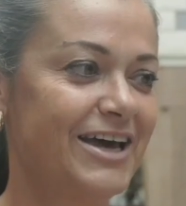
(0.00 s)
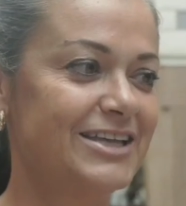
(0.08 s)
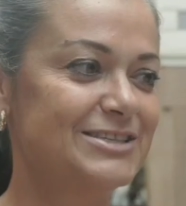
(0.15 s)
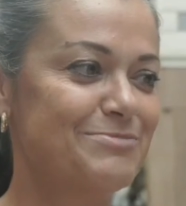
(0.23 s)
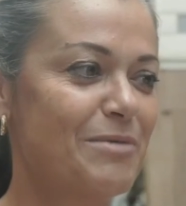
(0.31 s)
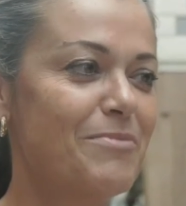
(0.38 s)

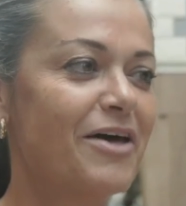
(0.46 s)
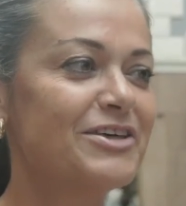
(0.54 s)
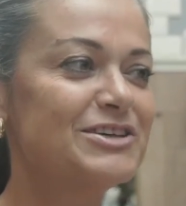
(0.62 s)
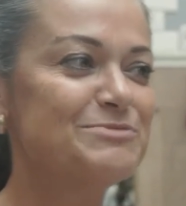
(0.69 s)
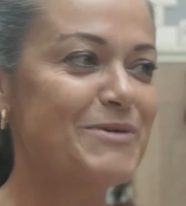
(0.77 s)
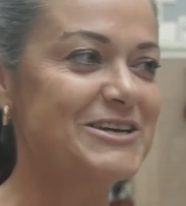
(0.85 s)
It's my
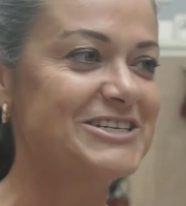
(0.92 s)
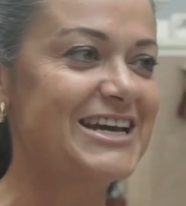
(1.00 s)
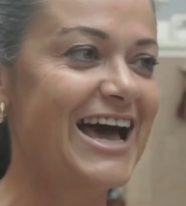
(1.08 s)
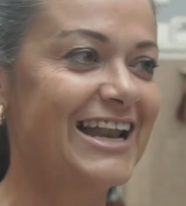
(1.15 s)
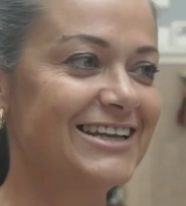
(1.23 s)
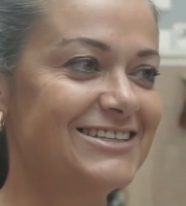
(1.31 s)
mother's
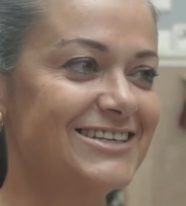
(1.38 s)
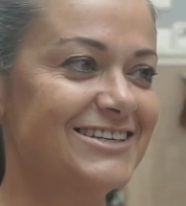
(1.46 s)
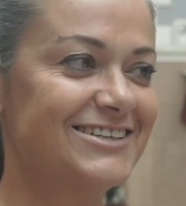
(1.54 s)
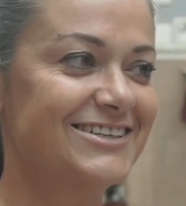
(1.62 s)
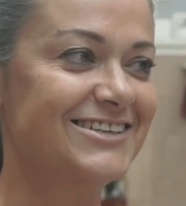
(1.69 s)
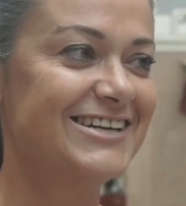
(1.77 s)
speciality.
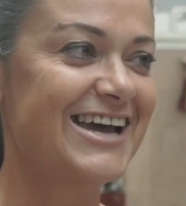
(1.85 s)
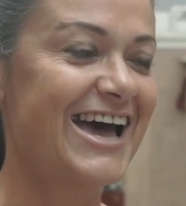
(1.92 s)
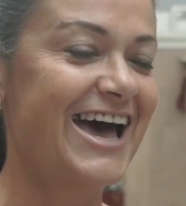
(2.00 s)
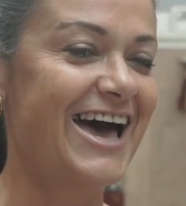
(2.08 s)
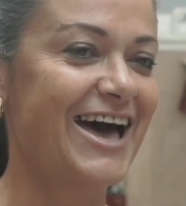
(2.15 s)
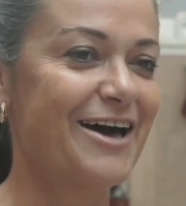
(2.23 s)
Ah,
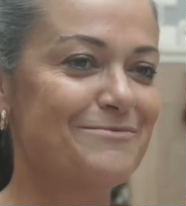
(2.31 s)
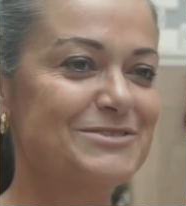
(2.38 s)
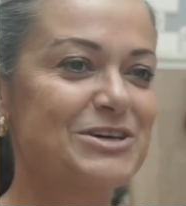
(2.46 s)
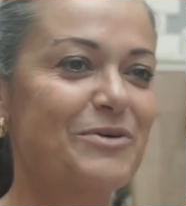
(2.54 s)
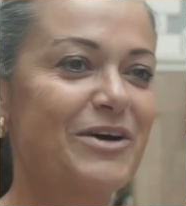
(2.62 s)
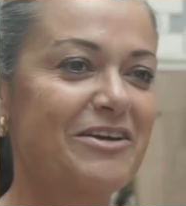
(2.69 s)
okay. Um,
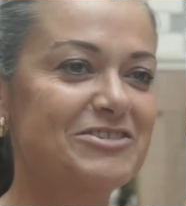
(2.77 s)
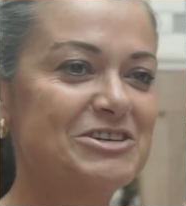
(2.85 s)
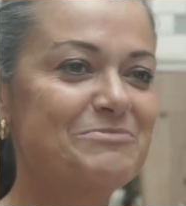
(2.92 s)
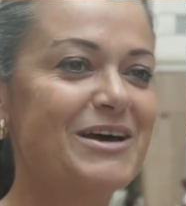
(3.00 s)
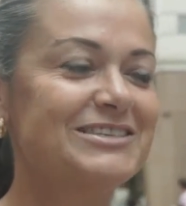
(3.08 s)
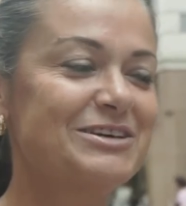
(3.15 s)
so whenever she
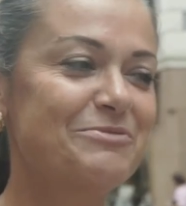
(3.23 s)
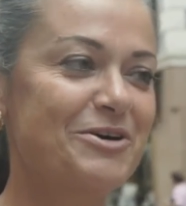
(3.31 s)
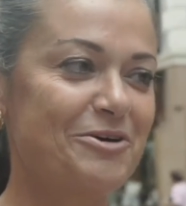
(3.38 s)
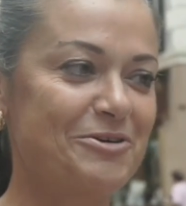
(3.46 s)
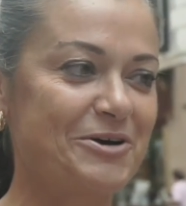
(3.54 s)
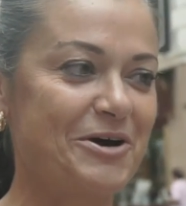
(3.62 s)
makes it, we
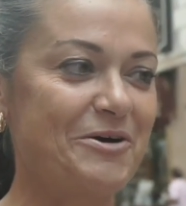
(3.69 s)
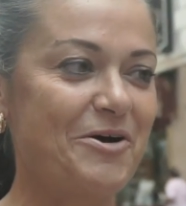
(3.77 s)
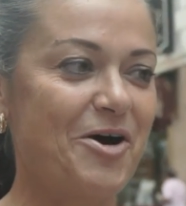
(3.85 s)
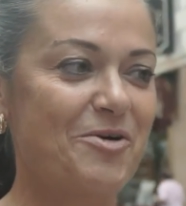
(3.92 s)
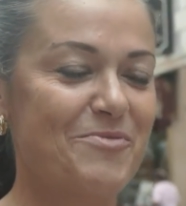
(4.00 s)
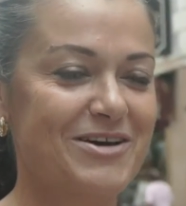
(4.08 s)
all go
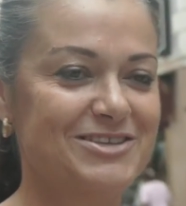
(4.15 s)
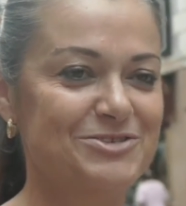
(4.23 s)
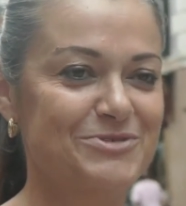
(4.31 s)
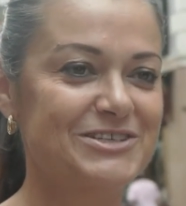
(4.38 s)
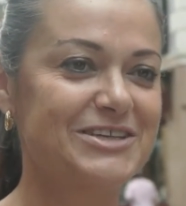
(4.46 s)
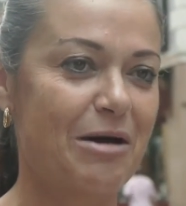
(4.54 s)
home and
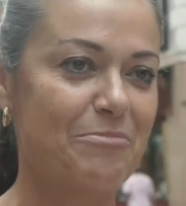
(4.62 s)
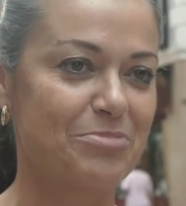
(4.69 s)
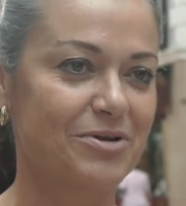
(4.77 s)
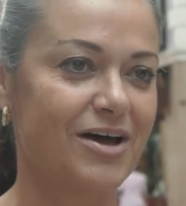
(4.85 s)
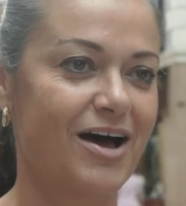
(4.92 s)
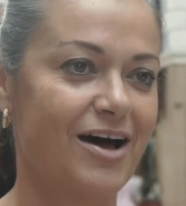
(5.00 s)
we
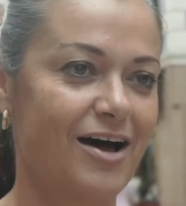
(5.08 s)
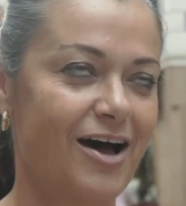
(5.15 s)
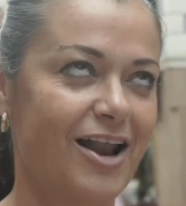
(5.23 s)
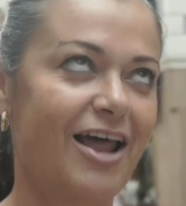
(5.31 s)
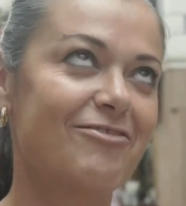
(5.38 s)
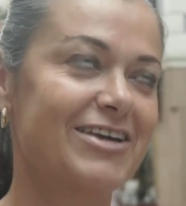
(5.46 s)
sample her,
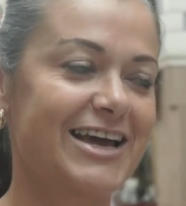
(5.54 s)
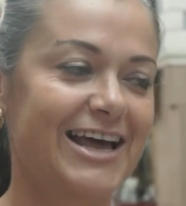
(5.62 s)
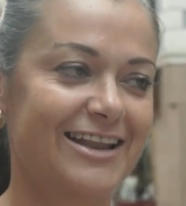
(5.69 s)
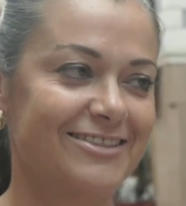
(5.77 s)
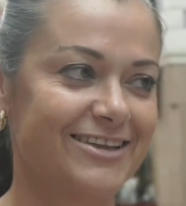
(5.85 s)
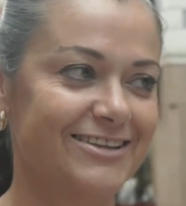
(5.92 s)
her lovely
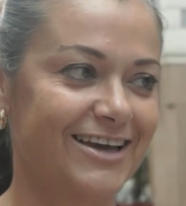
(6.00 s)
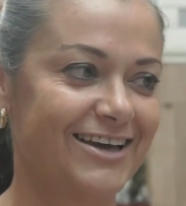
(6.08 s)
calentita.